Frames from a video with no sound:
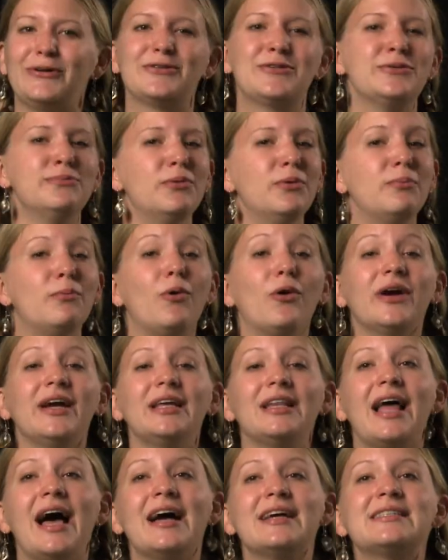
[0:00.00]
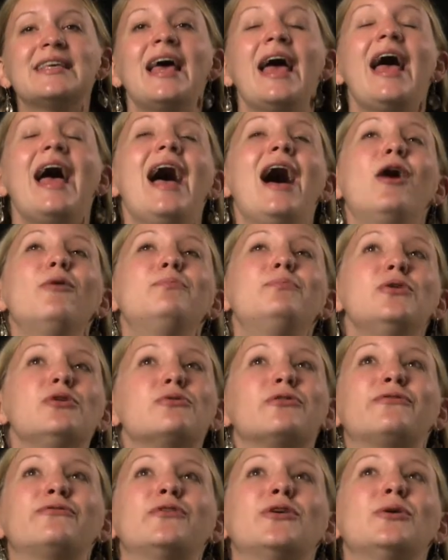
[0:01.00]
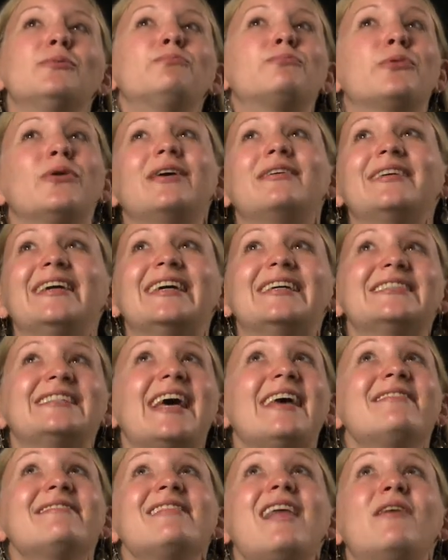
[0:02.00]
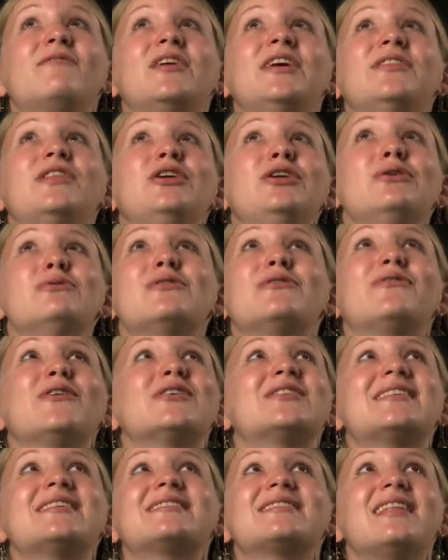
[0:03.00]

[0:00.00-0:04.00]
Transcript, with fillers: to memorialize how beautiful, brilliant, and loving the universe's